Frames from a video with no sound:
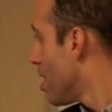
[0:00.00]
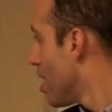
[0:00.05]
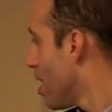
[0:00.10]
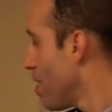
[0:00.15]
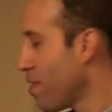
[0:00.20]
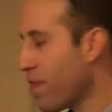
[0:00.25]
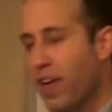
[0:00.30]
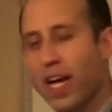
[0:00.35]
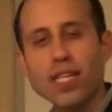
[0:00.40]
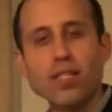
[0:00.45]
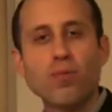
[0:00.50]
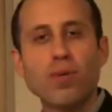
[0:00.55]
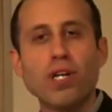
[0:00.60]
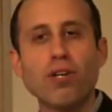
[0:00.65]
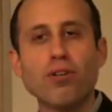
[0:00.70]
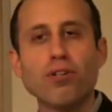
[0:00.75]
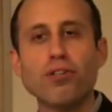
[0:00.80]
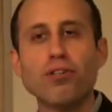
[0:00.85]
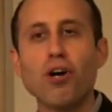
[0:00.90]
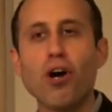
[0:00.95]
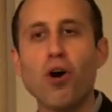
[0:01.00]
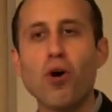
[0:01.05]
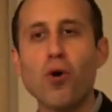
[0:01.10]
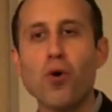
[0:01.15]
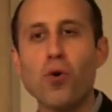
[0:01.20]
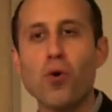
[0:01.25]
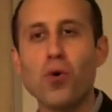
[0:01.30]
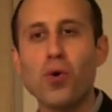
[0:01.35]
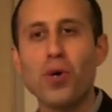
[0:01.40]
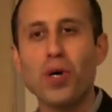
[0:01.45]
in fact, we heard
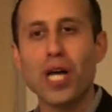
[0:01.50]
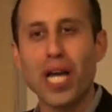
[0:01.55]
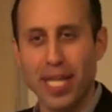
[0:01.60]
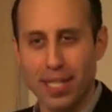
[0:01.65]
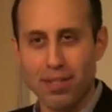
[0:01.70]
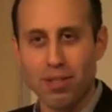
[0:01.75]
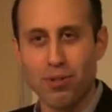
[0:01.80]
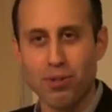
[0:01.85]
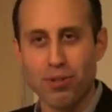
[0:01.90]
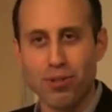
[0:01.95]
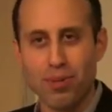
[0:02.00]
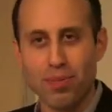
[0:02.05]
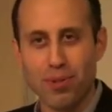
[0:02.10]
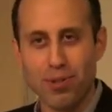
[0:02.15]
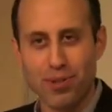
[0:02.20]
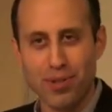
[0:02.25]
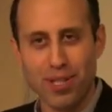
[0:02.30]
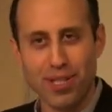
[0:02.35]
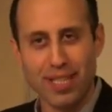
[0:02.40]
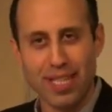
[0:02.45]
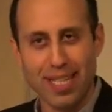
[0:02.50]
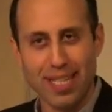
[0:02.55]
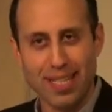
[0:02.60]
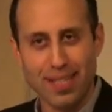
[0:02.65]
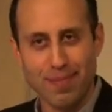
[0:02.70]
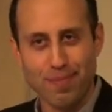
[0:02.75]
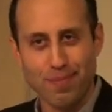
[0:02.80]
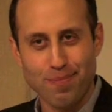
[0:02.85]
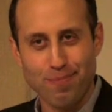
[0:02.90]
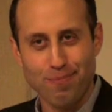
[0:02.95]
no Andalusian music tonight
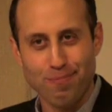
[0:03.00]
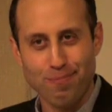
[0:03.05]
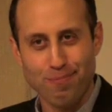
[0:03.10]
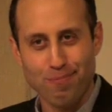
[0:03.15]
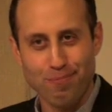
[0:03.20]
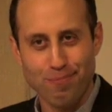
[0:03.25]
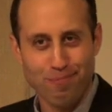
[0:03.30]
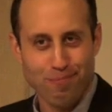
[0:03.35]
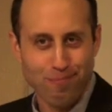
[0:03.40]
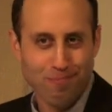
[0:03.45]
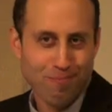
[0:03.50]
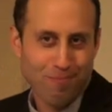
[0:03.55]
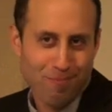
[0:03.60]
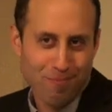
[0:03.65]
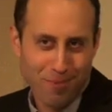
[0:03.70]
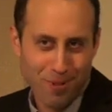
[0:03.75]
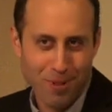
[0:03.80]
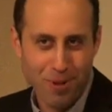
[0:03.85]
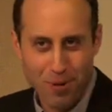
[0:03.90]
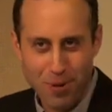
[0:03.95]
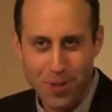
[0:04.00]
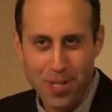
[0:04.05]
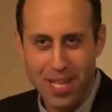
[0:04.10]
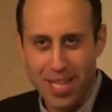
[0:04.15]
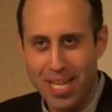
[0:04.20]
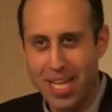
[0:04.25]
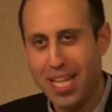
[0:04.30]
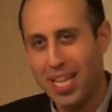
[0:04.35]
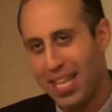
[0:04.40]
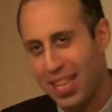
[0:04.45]
so
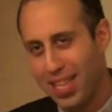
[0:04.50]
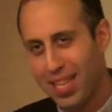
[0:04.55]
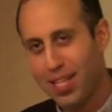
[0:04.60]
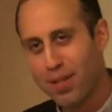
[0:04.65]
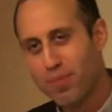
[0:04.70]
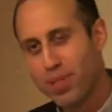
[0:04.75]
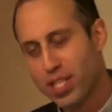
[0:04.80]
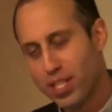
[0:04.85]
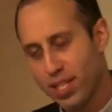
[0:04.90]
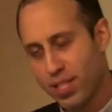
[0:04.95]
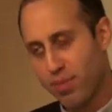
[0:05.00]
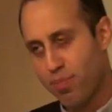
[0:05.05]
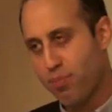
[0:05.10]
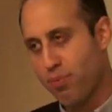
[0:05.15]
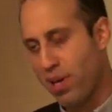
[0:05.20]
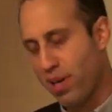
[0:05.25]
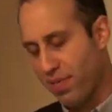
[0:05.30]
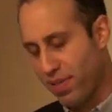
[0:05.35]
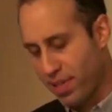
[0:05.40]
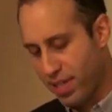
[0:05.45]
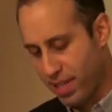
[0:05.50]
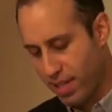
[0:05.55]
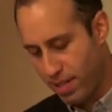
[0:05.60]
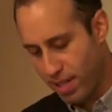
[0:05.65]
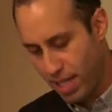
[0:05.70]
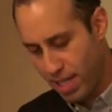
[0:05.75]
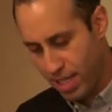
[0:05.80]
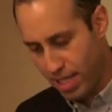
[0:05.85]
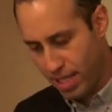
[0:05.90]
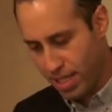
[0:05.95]
uh, let me just preface it
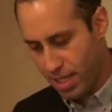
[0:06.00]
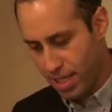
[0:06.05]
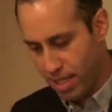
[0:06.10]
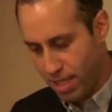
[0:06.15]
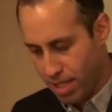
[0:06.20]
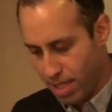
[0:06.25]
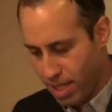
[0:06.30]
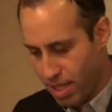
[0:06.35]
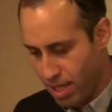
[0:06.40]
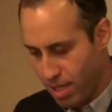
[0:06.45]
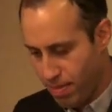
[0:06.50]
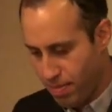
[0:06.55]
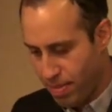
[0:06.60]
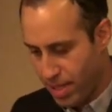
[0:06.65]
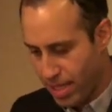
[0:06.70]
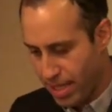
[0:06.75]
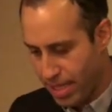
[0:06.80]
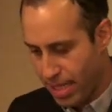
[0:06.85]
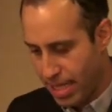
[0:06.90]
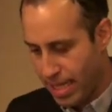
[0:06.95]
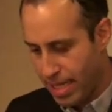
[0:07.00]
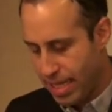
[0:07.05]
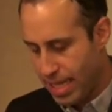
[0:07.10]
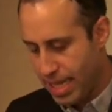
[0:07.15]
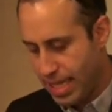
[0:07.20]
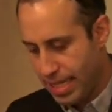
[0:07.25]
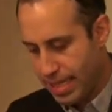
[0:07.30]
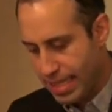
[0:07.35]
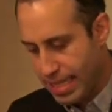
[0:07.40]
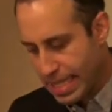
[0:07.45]
uh, uh, by saying
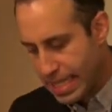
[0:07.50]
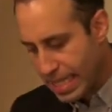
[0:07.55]
that.